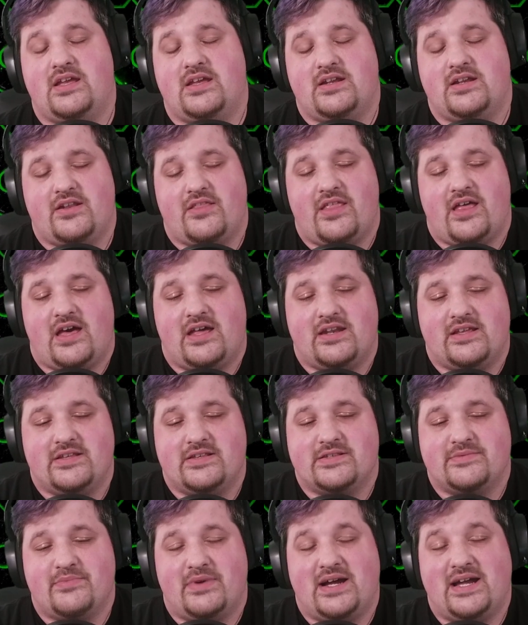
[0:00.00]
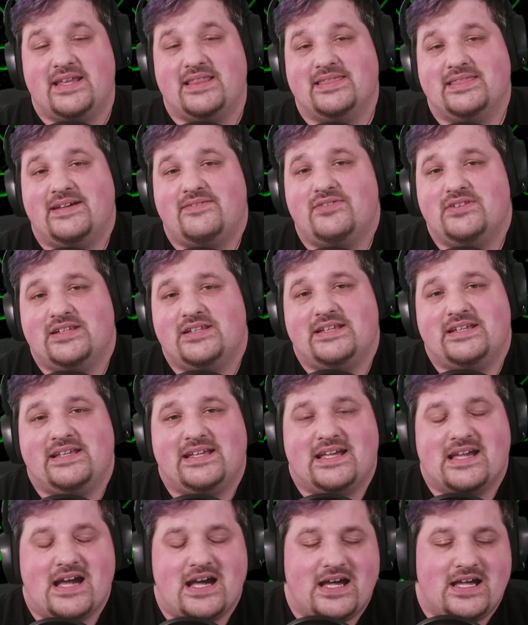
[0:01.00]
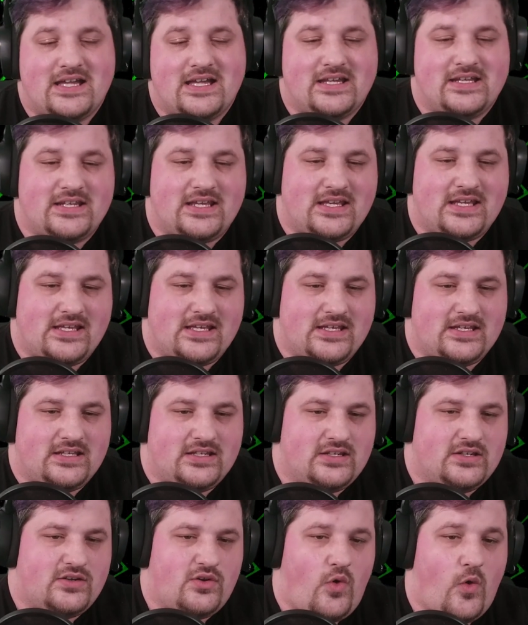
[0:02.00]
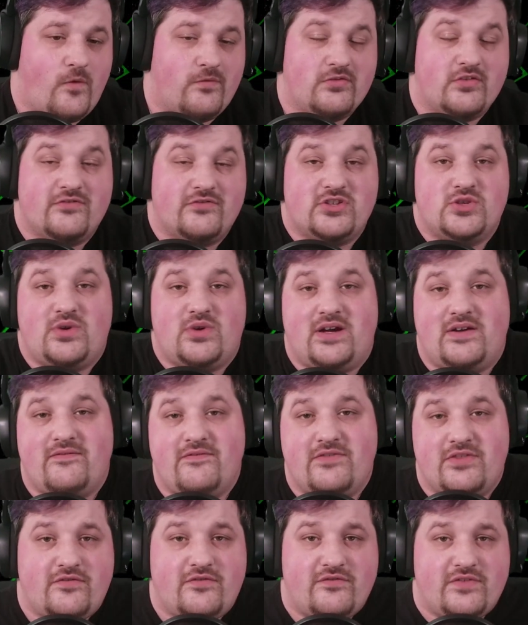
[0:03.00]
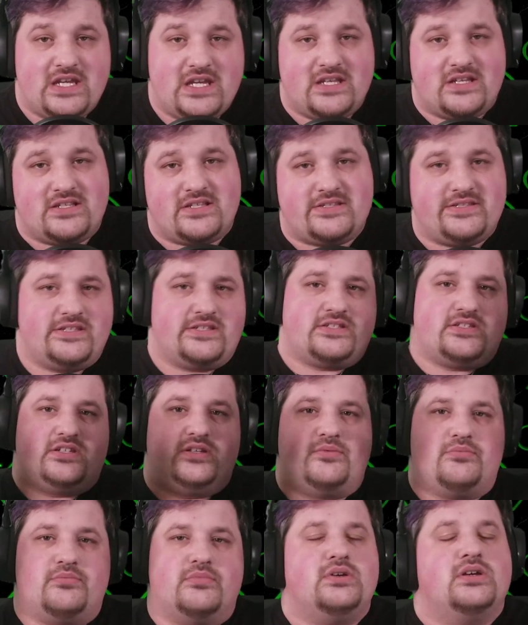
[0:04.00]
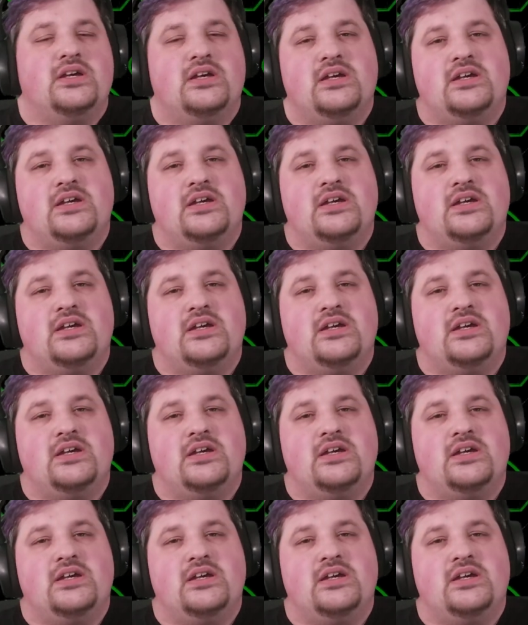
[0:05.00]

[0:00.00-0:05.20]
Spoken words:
And that is my leveling guide and overview of the Fate system.